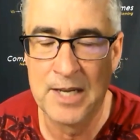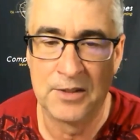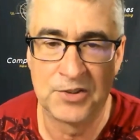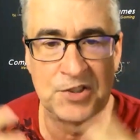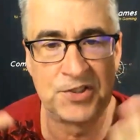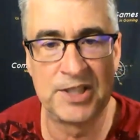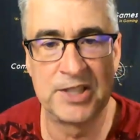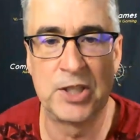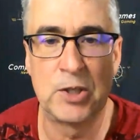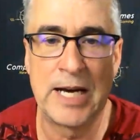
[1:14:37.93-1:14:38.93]
just so you
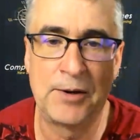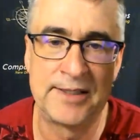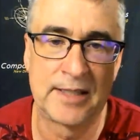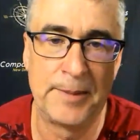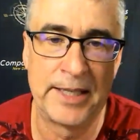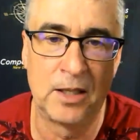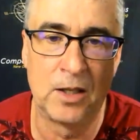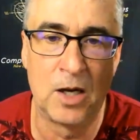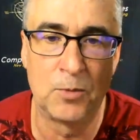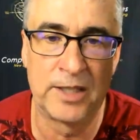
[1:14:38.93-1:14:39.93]
know how it's coming
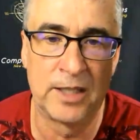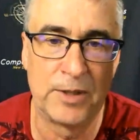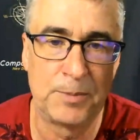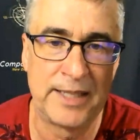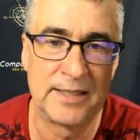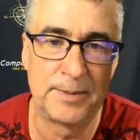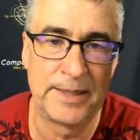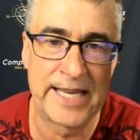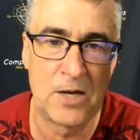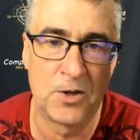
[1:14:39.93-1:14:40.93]
along with the replacement
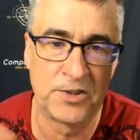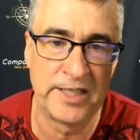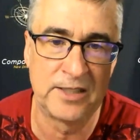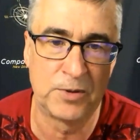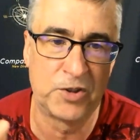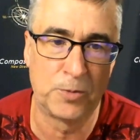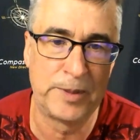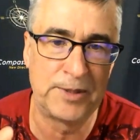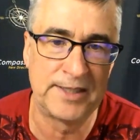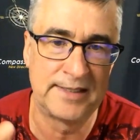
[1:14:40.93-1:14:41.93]
counter sheets, which you'll be
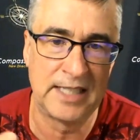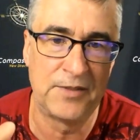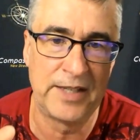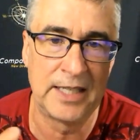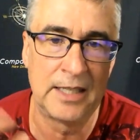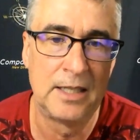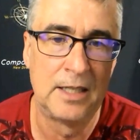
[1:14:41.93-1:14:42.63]
receiving